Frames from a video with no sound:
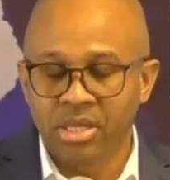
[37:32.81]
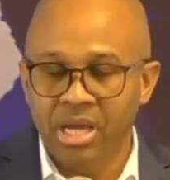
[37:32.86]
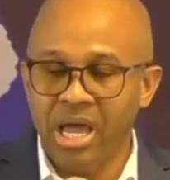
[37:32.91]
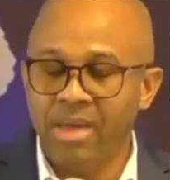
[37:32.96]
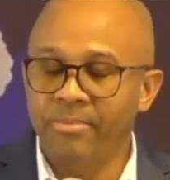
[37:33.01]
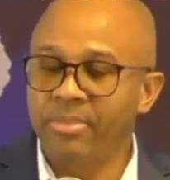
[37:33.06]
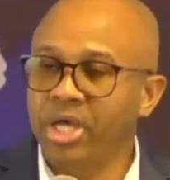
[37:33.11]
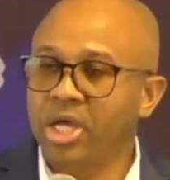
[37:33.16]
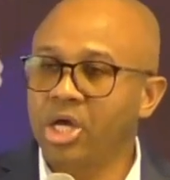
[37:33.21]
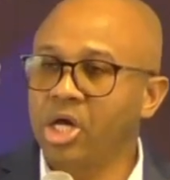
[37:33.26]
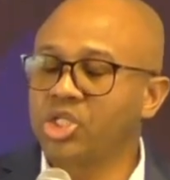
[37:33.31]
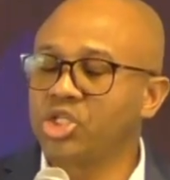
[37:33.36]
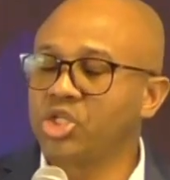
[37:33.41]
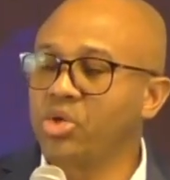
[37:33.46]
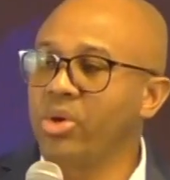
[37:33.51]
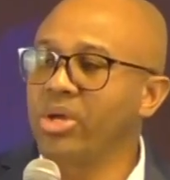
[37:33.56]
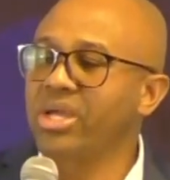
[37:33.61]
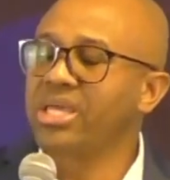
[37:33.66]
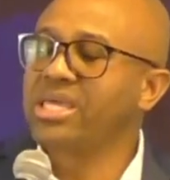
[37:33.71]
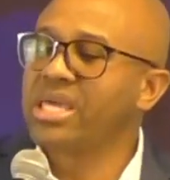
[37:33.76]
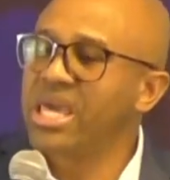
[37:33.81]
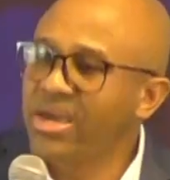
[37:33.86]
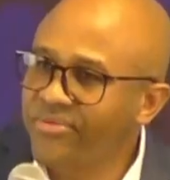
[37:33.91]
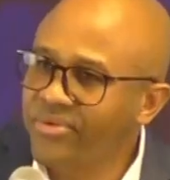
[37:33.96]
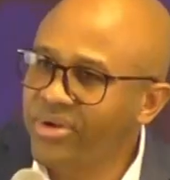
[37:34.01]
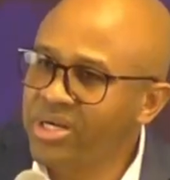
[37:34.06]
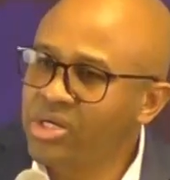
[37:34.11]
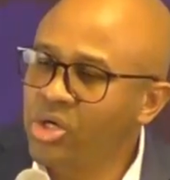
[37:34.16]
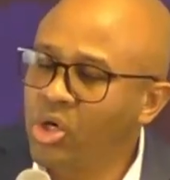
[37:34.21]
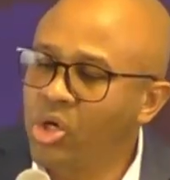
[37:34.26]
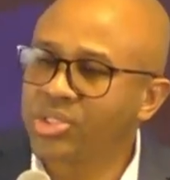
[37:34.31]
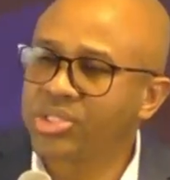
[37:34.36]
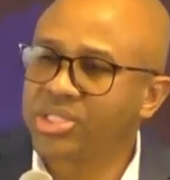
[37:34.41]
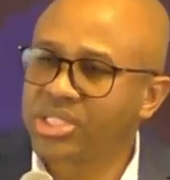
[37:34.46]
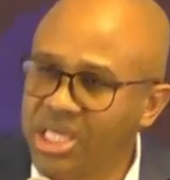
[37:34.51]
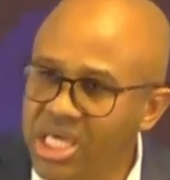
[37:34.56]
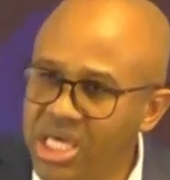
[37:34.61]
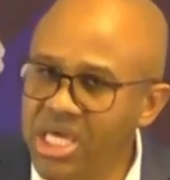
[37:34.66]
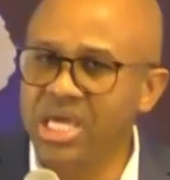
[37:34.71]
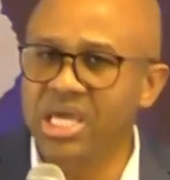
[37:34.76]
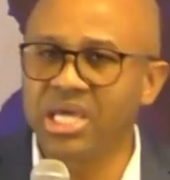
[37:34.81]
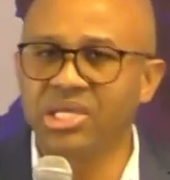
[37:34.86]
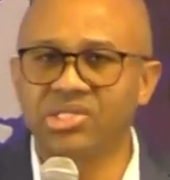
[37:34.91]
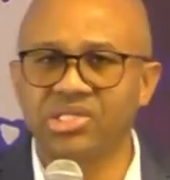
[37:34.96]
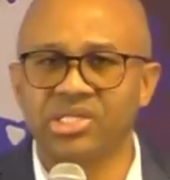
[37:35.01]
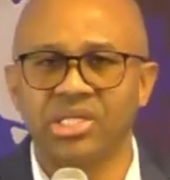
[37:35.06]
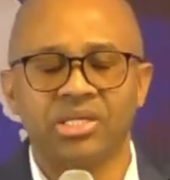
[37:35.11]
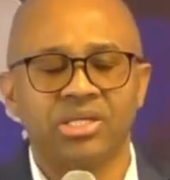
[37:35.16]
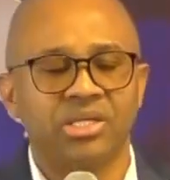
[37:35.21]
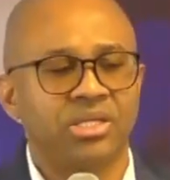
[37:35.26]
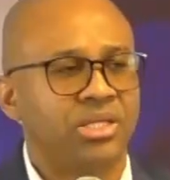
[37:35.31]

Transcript: And because you were given those keys,